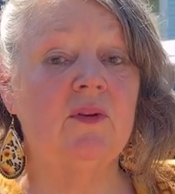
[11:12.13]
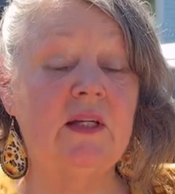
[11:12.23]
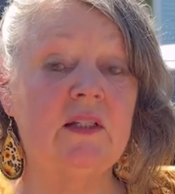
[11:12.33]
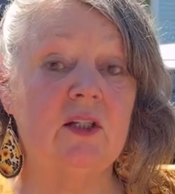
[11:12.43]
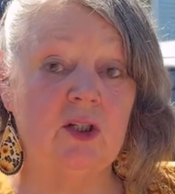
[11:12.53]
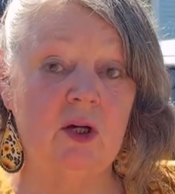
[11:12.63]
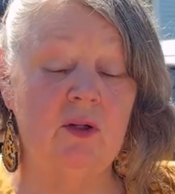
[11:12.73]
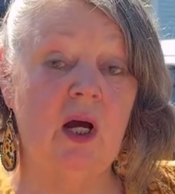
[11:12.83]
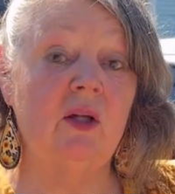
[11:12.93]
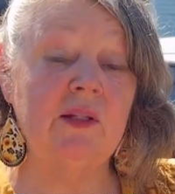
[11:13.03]
things to show
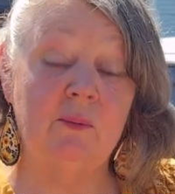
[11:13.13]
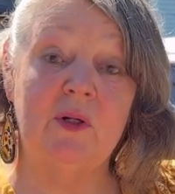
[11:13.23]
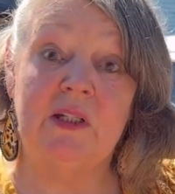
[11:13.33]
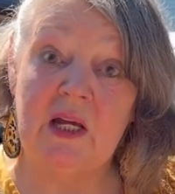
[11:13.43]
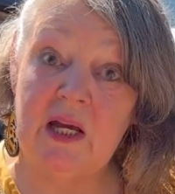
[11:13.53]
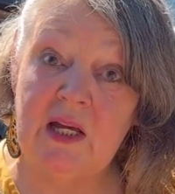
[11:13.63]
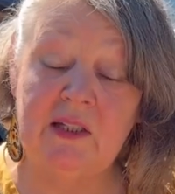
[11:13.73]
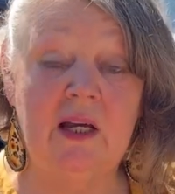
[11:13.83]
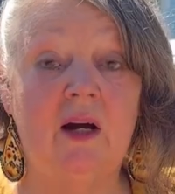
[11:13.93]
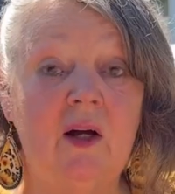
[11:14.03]
y'all, and then we're
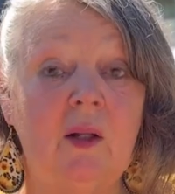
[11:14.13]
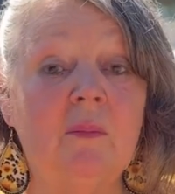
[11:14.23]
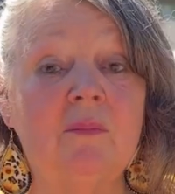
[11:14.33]
done, y'all.